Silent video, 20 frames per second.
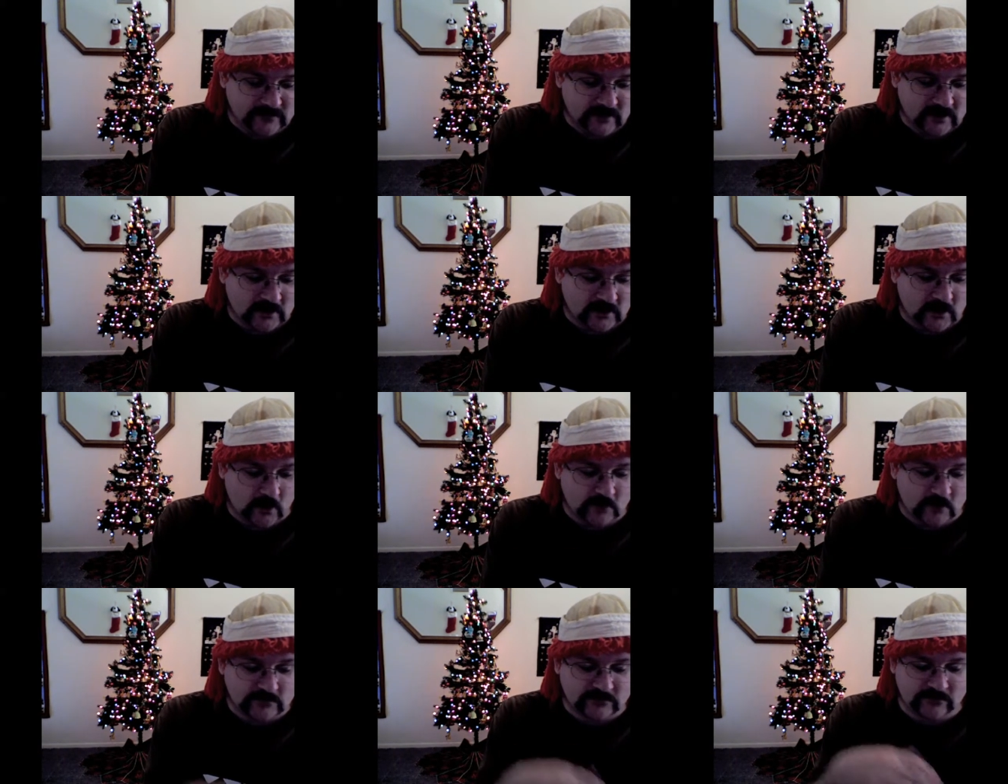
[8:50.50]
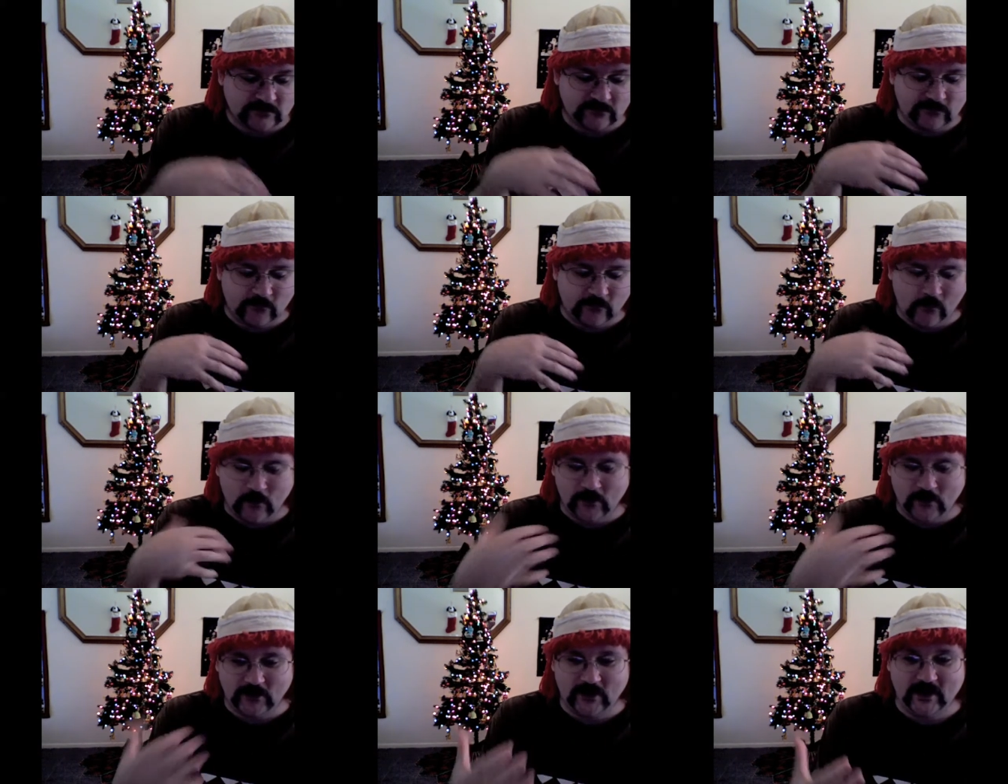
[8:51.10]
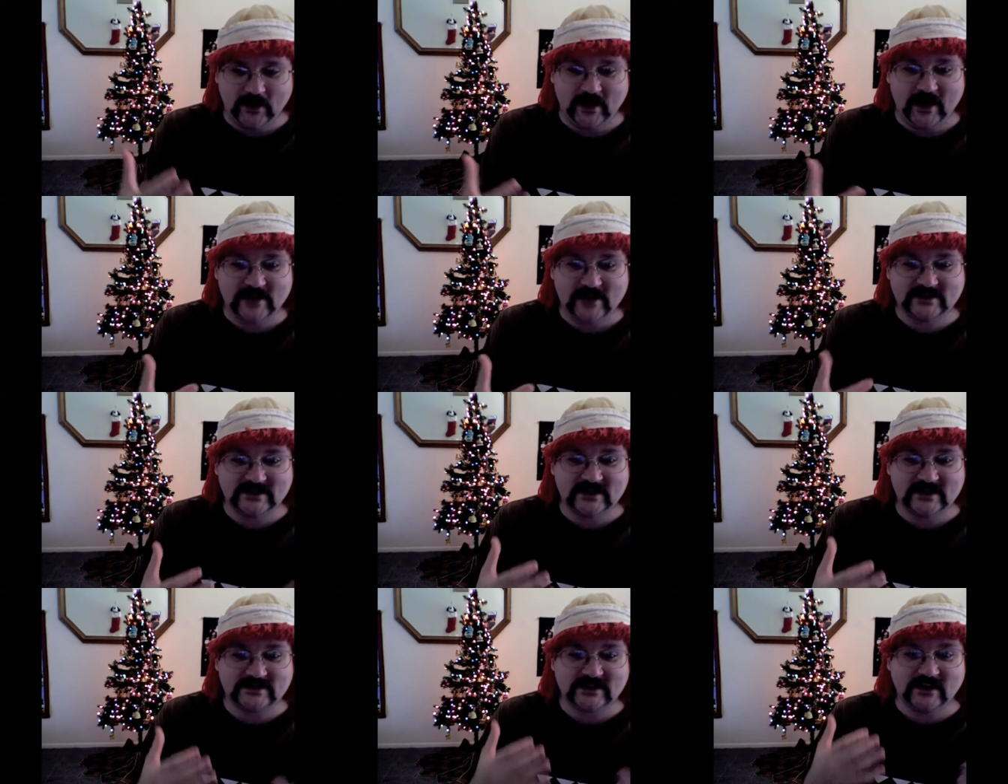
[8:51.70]
goes forth.
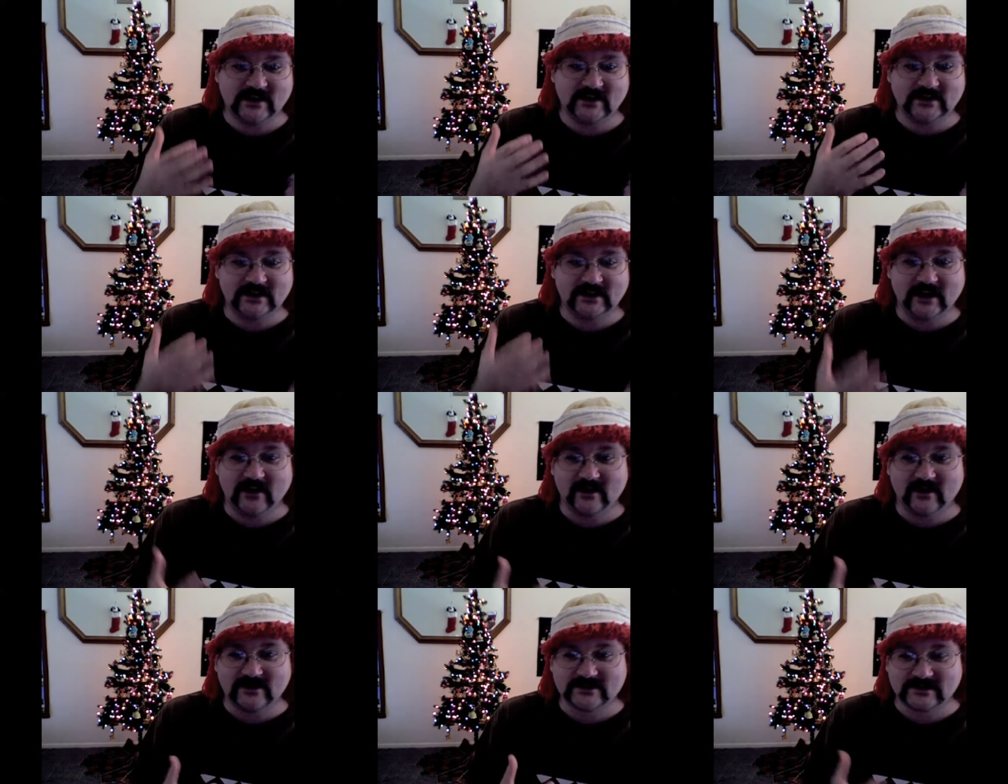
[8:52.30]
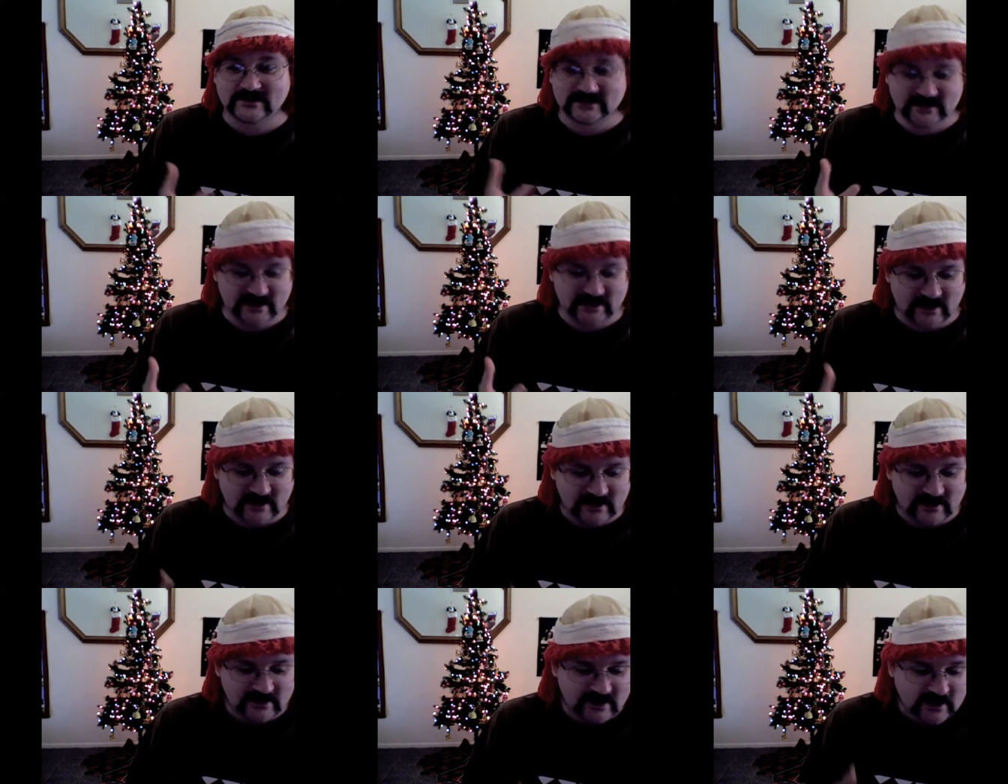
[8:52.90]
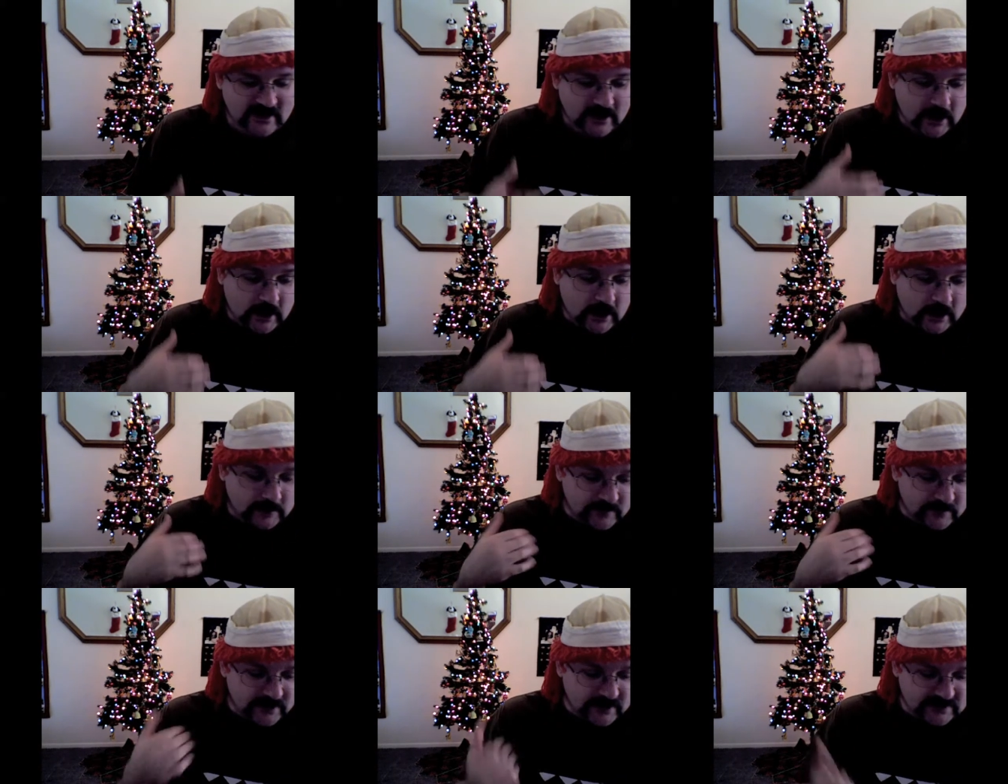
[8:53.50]
It's hilarious to see that.
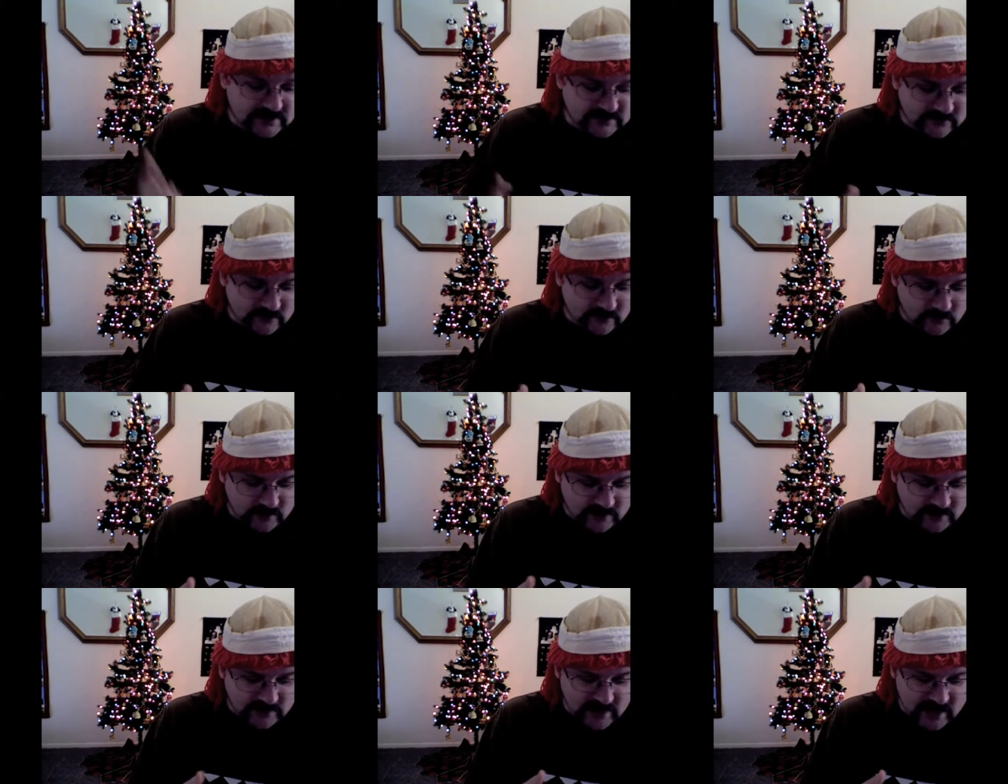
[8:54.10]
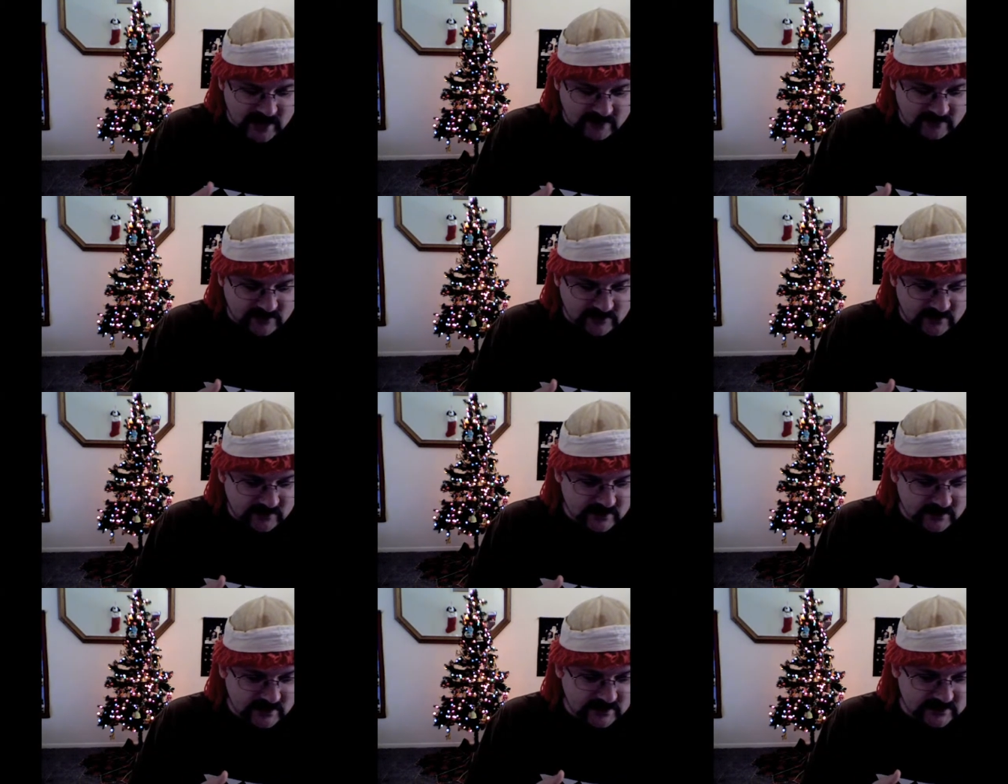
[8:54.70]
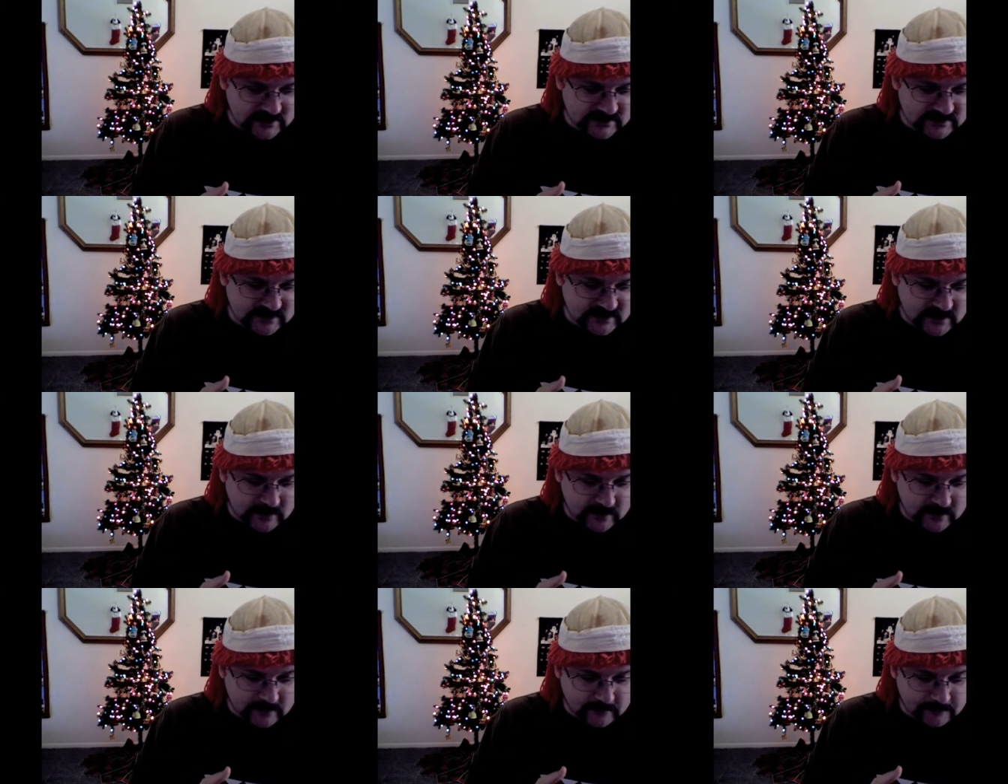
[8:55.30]
The next little one that they have in there is
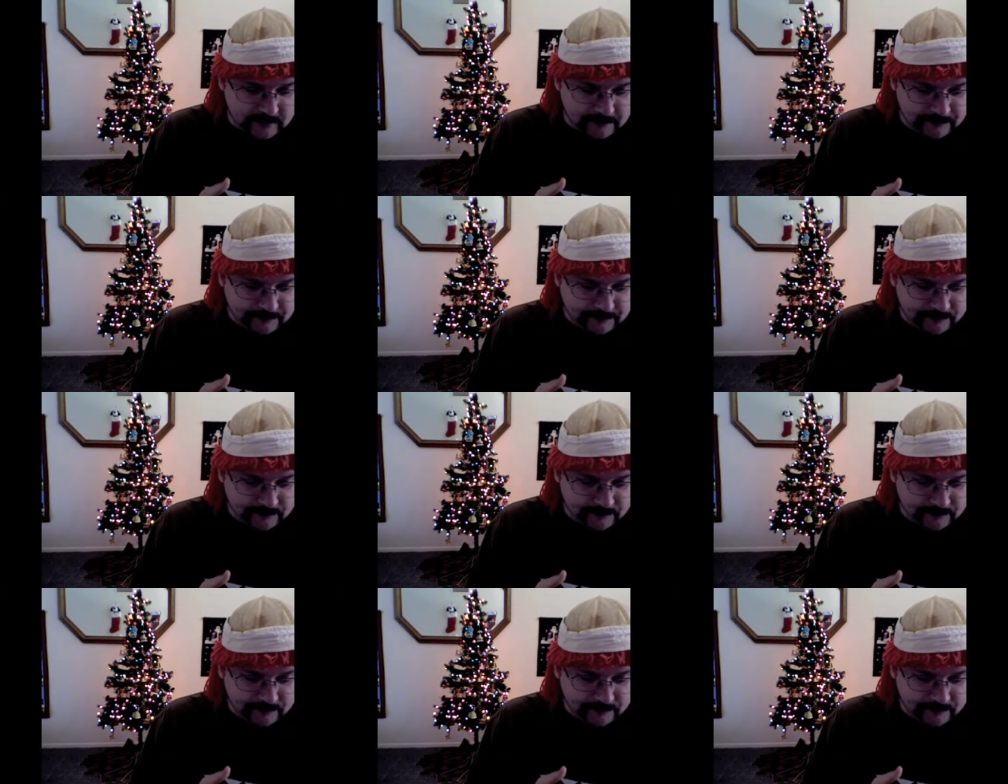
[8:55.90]
another